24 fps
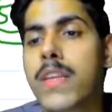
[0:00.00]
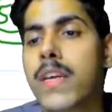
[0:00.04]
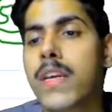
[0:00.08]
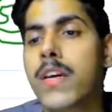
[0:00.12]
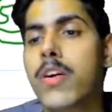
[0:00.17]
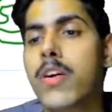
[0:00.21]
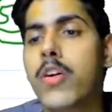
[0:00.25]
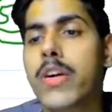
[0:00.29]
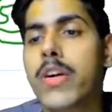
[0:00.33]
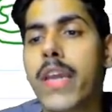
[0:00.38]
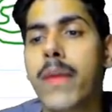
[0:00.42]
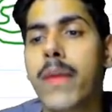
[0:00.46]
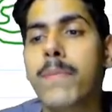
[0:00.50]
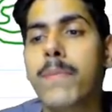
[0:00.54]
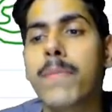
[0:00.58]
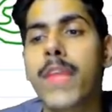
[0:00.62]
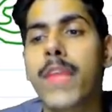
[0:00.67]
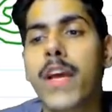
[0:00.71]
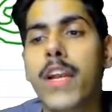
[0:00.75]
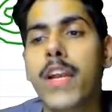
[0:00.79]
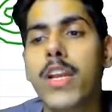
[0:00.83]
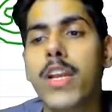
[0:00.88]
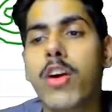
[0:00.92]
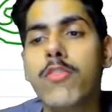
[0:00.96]
Okay,
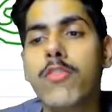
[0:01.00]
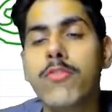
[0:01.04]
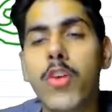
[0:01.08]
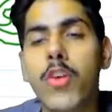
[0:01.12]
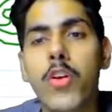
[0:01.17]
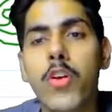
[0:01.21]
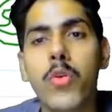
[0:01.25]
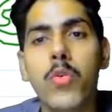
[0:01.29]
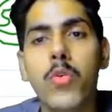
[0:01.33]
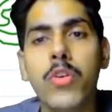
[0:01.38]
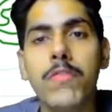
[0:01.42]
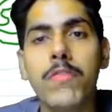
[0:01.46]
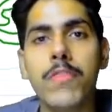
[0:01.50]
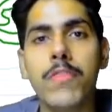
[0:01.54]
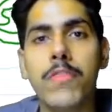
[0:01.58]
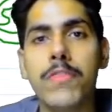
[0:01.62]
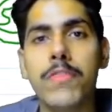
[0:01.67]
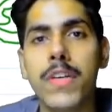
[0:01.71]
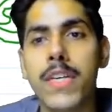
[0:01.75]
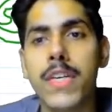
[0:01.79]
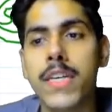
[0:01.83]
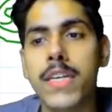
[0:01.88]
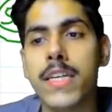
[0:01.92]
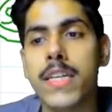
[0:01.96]
now for node
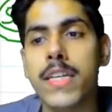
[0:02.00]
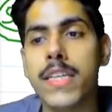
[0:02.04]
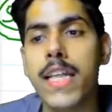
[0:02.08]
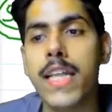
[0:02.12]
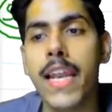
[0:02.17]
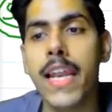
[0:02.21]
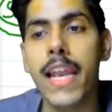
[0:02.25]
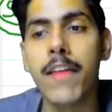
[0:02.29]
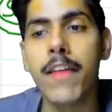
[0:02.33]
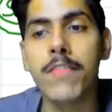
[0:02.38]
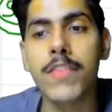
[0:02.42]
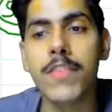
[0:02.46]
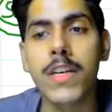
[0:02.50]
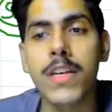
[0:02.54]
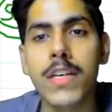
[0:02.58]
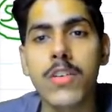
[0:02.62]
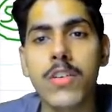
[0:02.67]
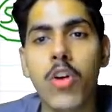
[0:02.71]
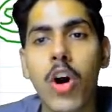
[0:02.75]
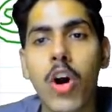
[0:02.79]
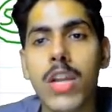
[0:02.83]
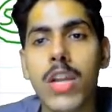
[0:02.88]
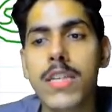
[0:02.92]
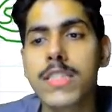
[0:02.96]
50, the left
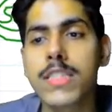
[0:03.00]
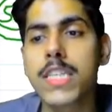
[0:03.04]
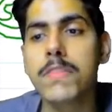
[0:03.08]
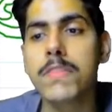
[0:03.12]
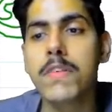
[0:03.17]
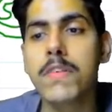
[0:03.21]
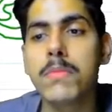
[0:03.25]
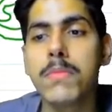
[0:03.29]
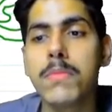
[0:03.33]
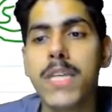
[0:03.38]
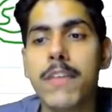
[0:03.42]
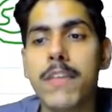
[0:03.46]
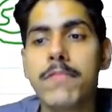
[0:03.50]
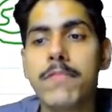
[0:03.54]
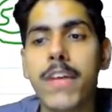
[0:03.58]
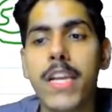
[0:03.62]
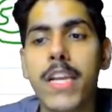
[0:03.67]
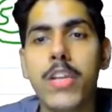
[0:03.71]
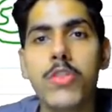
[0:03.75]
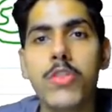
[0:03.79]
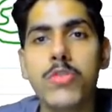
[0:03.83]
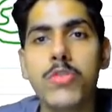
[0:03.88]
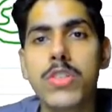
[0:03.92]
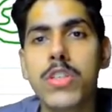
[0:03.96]
call is giving me a
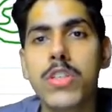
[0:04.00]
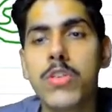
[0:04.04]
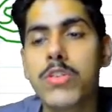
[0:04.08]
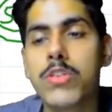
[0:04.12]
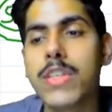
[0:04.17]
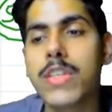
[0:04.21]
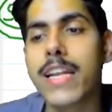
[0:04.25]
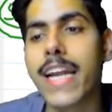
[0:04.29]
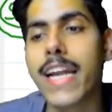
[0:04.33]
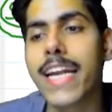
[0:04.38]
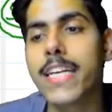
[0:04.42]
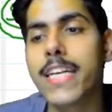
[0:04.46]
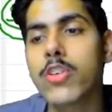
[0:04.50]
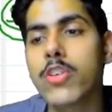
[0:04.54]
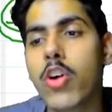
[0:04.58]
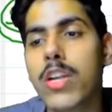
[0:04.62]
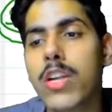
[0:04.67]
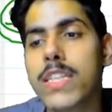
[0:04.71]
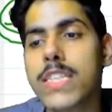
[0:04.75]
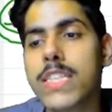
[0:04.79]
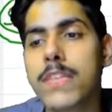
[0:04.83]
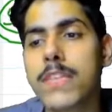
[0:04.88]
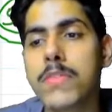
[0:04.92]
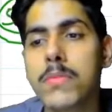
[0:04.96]
value 0, the right call is
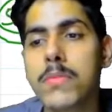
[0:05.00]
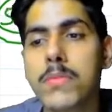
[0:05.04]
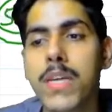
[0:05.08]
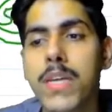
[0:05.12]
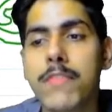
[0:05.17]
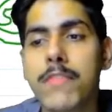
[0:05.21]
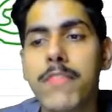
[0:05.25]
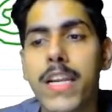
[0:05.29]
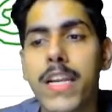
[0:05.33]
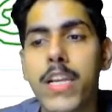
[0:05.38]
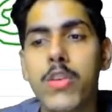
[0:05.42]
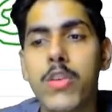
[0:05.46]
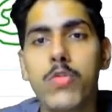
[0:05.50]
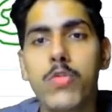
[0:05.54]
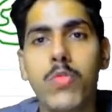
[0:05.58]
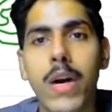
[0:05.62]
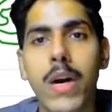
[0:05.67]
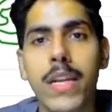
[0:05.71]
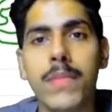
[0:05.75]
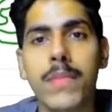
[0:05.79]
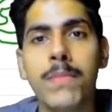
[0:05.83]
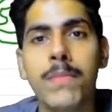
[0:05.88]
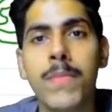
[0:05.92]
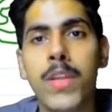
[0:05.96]
giving me a value 1.
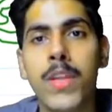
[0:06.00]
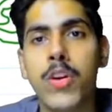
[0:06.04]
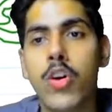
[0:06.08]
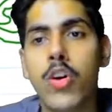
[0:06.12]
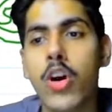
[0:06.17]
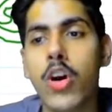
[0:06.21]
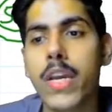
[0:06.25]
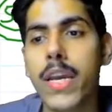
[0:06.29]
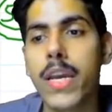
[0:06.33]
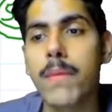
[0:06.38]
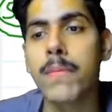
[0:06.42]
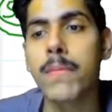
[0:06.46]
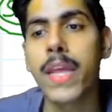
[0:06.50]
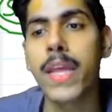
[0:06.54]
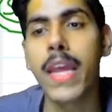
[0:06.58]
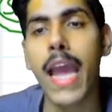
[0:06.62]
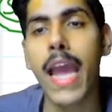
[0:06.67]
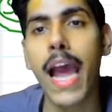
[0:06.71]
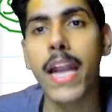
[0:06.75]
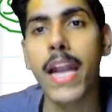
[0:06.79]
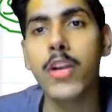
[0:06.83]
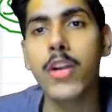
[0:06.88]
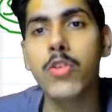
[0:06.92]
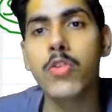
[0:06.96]
Okay,
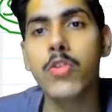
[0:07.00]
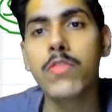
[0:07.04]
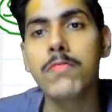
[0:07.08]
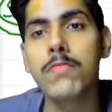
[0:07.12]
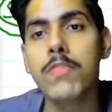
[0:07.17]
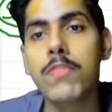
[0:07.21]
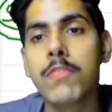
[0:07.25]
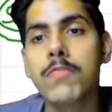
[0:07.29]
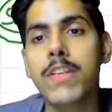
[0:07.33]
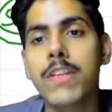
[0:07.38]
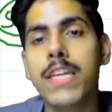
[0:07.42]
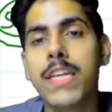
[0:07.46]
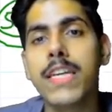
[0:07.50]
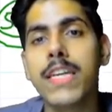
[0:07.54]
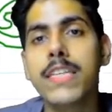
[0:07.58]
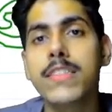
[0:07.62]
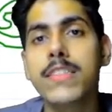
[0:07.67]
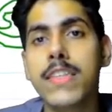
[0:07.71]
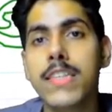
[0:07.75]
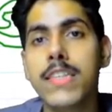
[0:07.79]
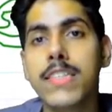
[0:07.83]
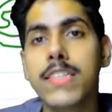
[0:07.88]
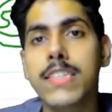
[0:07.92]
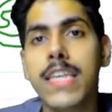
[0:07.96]
and node 50 is
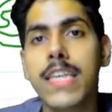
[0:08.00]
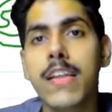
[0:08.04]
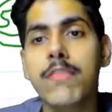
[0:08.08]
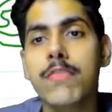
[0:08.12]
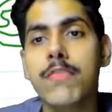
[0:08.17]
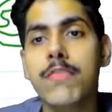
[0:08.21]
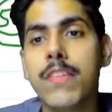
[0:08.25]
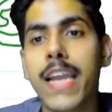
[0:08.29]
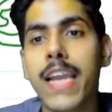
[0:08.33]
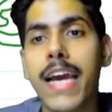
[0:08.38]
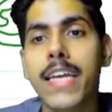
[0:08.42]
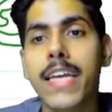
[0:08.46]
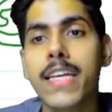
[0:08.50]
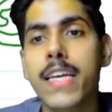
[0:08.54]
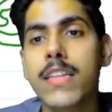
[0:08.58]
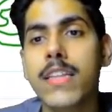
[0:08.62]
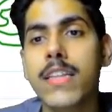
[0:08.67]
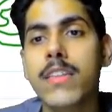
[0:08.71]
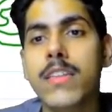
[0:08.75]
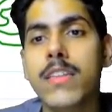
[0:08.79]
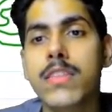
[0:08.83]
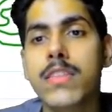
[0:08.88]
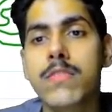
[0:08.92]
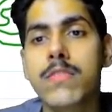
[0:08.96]
itself lying in
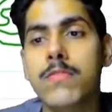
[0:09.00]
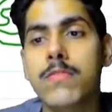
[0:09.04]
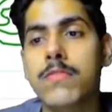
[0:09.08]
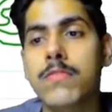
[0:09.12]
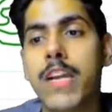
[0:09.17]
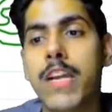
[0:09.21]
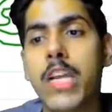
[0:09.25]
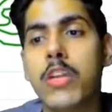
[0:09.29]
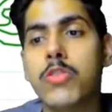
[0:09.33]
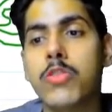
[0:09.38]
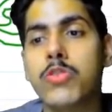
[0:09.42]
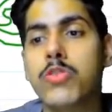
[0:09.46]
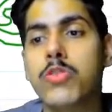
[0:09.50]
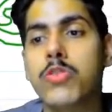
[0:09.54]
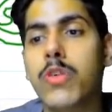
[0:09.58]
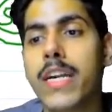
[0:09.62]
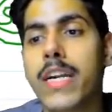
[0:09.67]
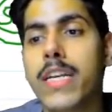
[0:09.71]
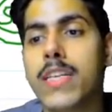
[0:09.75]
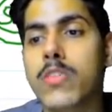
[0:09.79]
this value, so it is